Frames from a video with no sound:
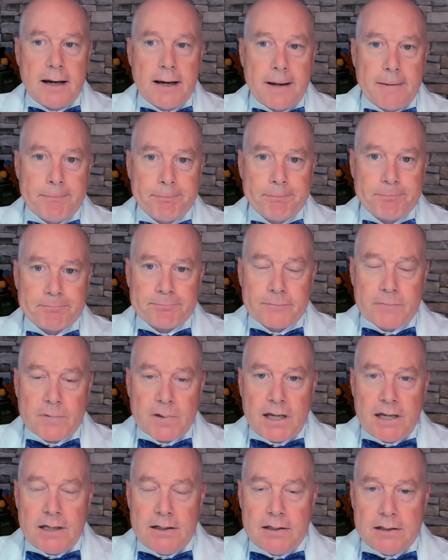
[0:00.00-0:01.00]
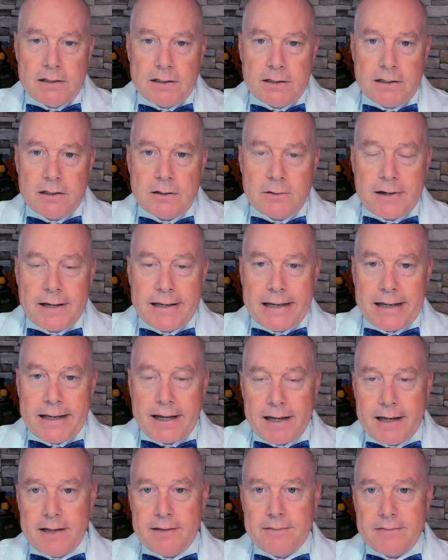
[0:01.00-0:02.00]
Um, and you know, I,
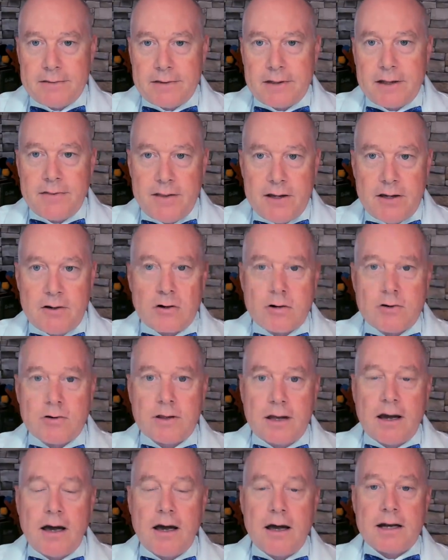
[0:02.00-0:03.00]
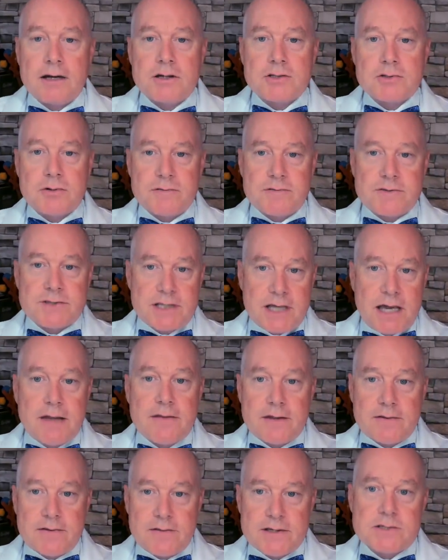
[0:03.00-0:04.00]
I I think early on I sort of
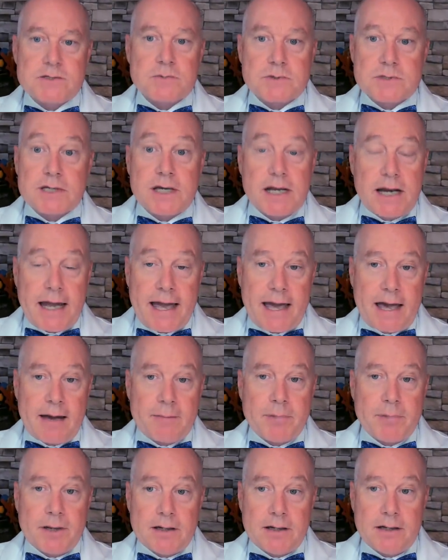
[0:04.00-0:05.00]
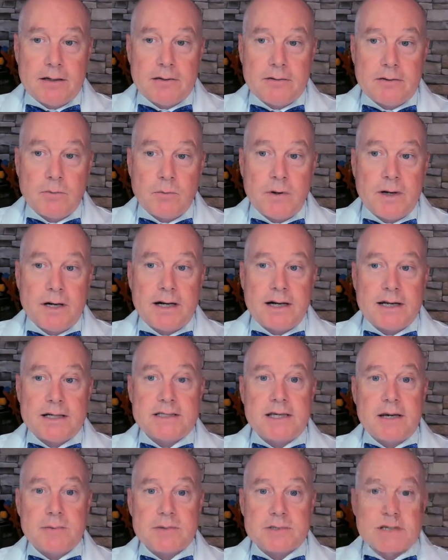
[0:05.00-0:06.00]
said that this was going to happen, and, and what did
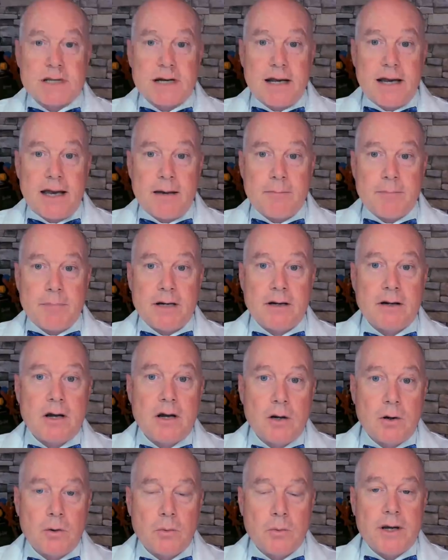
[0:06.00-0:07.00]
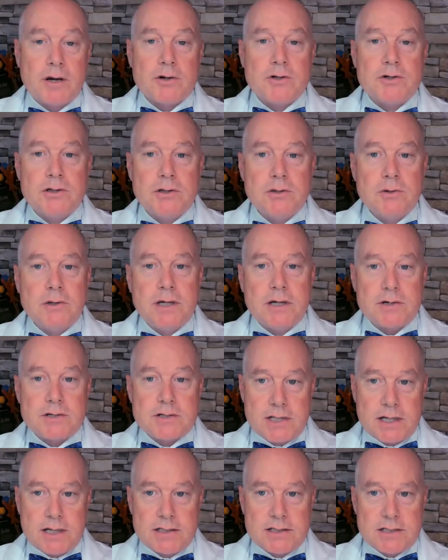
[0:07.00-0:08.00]
I say was going to happen? We are two
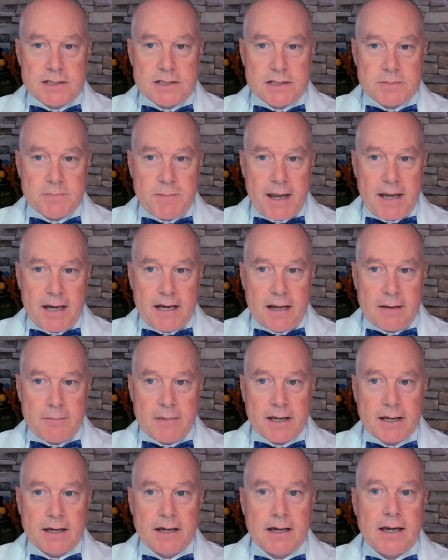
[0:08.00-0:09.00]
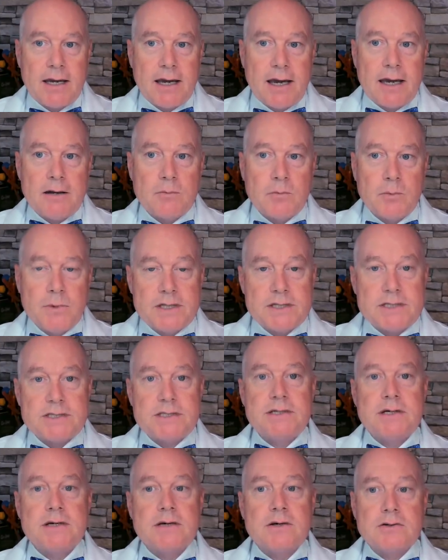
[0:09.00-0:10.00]
years into this pandemic, and we
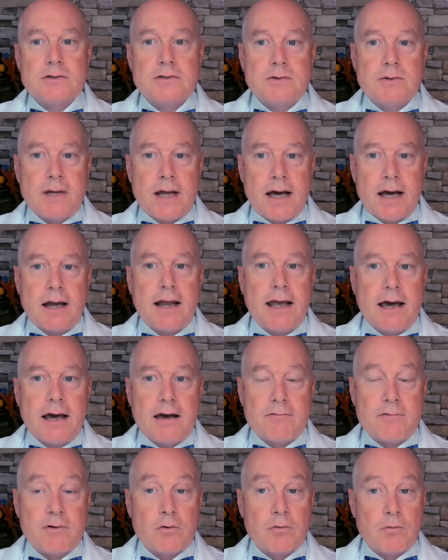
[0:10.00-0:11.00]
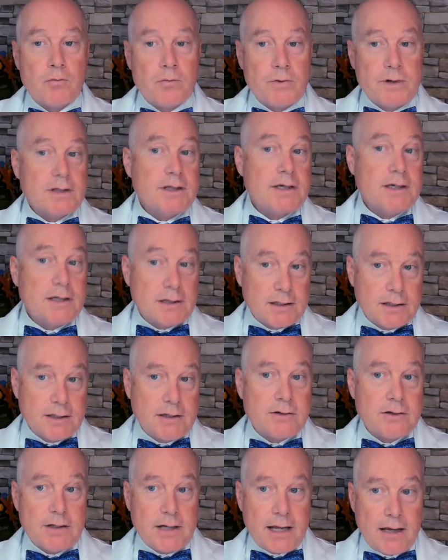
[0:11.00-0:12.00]
still do not have really
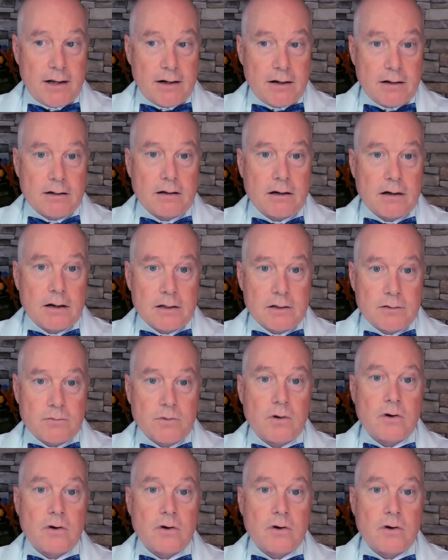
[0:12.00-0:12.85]
clear data on the